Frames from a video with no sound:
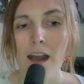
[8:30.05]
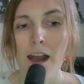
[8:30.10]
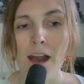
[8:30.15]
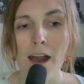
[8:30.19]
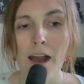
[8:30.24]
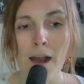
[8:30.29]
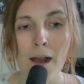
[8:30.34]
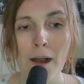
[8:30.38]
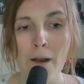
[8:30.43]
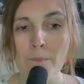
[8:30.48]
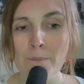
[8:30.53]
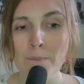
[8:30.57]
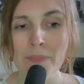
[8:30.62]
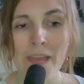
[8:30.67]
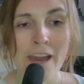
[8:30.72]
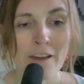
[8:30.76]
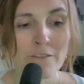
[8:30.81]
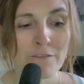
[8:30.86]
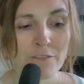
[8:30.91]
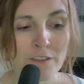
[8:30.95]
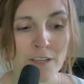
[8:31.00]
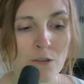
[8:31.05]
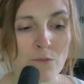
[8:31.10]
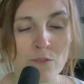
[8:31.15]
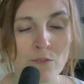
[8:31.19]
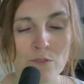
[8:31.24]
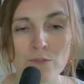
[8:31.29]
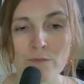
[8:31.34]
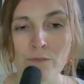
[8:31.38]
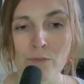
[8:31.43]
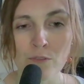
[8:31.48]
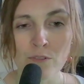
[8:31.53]

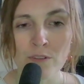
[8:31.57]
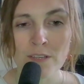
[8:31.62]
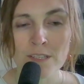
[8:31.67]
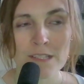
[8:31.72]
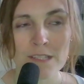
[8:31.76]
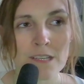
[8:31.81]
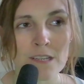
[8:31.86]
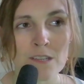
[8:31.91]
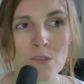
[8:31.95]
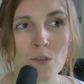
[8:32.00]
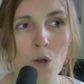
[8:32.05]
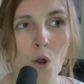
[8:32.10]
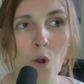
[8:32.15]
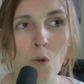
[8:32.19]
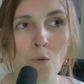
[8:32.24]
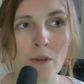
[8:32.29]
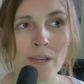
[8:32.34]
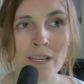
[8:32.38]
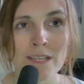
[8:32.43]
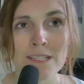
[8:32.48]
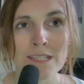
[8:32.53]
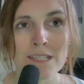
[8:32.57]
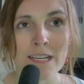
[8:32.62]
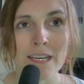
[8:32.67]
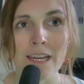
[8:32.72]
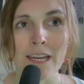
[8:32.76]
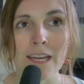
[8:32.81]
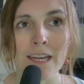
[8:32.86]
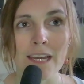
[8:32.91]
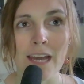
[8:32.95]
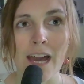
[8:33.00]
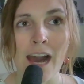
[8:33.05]
F.HERO's voice is always,
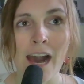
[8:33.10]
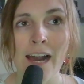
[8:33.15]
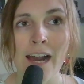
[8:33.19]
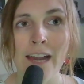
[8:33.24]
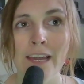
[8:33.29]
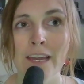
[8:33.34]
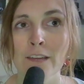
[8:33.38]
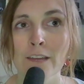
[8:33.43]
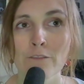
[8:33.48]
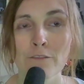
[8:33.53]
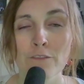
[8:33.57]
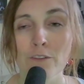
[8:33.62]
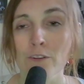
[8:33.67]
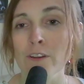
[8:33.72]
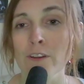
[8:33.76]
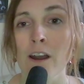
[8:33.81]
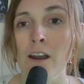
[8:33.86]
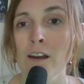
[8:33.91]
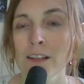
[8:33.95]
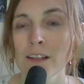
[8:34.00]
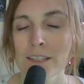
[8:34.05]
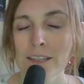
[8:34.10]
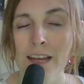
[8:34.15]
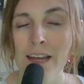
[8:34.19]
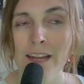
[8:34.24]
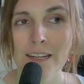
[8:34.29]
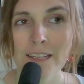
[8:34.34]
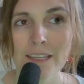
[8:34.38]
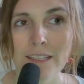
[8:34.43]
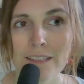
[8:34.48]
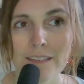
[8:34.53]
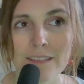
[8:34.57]
like, I forgot
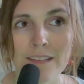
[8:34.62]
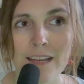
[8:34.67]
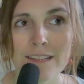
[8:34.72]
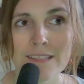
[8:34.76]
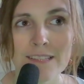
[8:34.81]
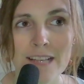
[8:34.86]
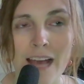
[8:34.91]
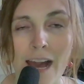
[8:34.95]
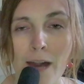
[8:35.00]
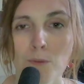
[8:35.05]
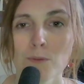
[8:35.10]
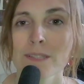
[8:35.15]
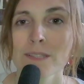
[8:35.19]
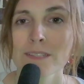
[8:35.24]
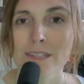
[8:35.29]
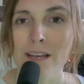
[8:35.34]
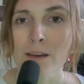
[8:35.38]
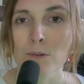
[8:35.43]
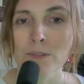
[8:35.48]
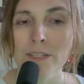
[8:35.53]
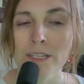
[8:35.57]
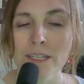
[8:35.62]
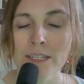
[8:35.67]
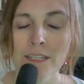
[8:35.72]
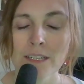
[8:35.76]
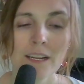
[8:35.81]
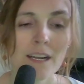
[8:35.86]
that that's how he sounded.